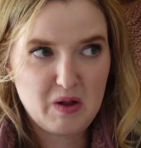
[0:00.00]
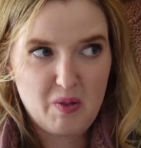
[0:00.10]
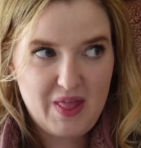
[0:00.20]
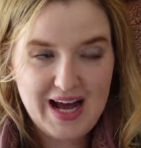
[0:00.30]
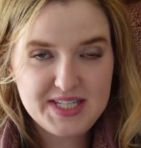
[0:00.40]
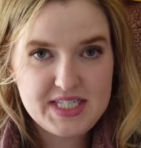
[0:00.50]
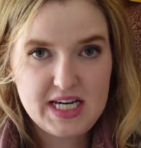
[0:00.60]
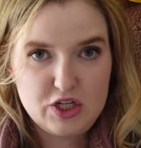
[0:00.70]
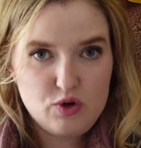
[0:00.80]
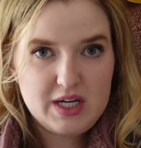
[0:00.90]
That's
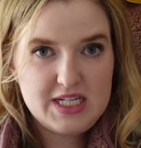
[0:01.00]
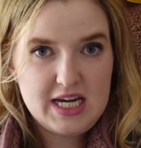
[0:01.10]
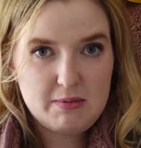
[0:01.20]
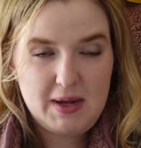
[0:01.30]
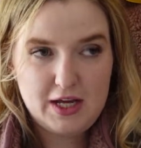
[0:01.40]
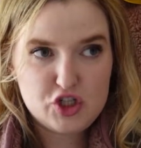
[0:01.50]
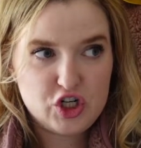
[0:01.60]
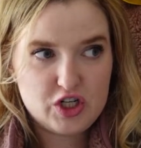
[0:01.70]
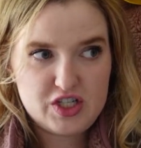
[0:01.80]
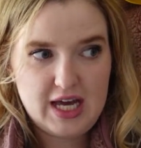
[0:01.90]
it. You can take pictures,